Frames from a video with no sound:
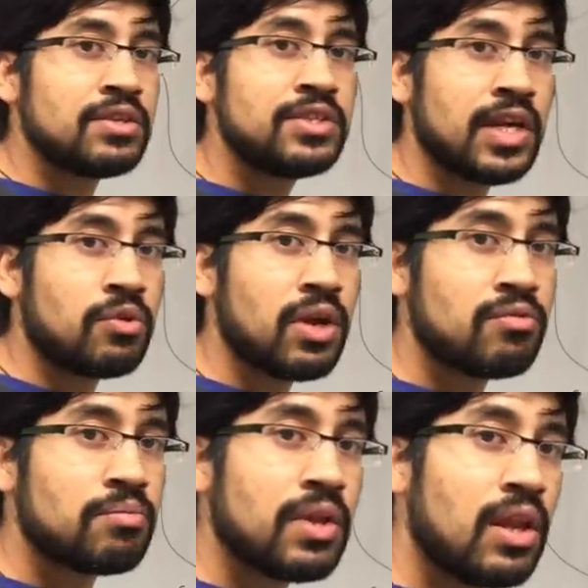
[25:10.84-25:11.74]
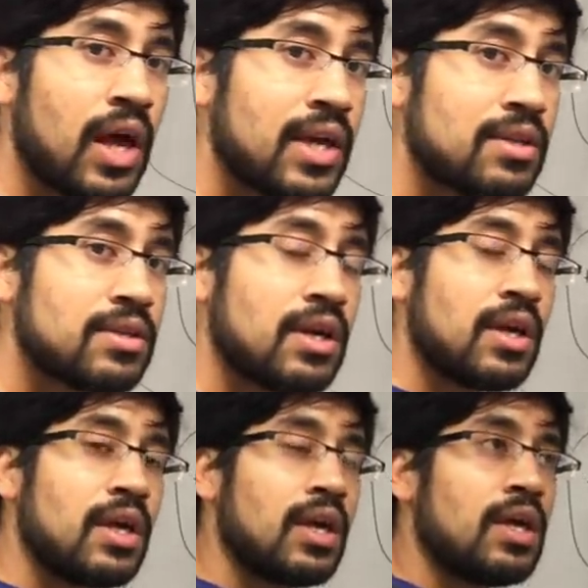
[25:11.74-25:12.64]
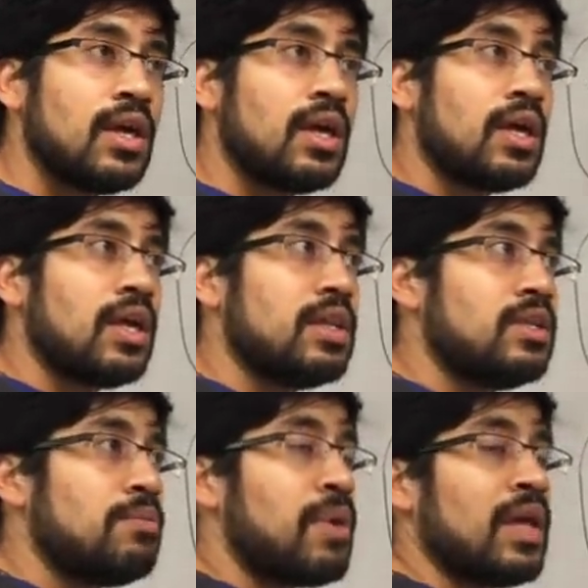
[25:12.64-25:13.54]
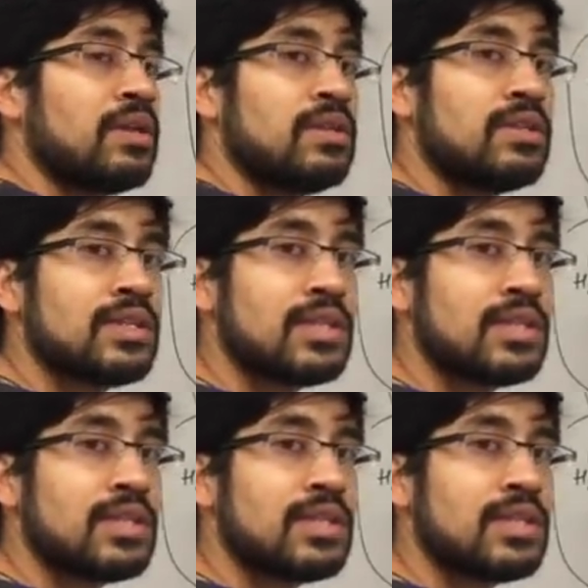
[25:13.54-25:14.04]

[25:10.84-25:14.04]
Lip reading: to generate from the light-dependent